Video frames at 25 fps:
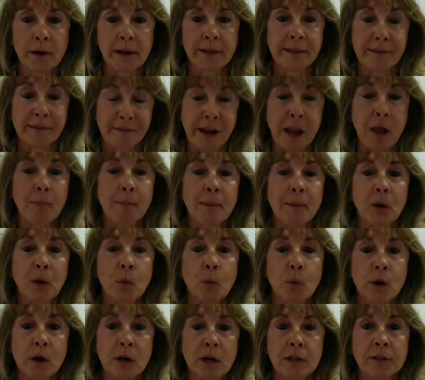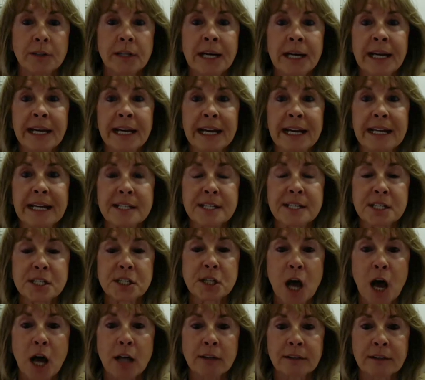developing world is
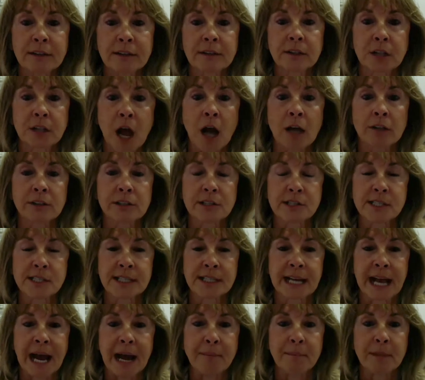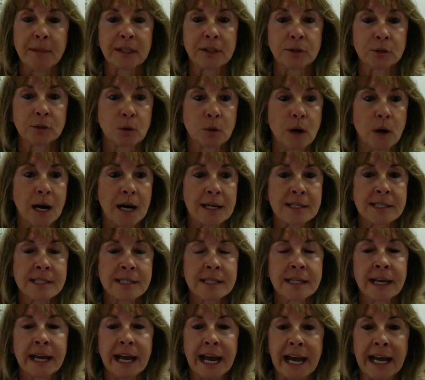not doctors coming to
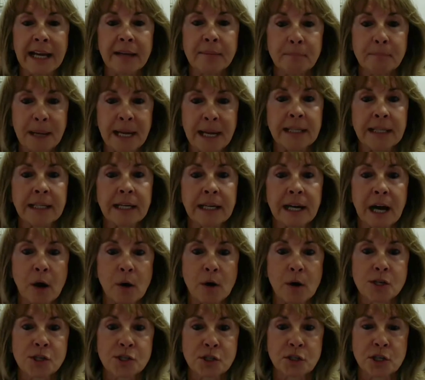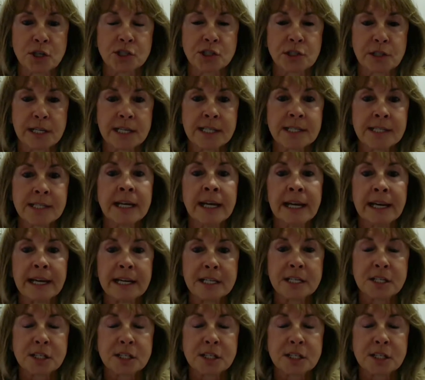us and making our surgeries, is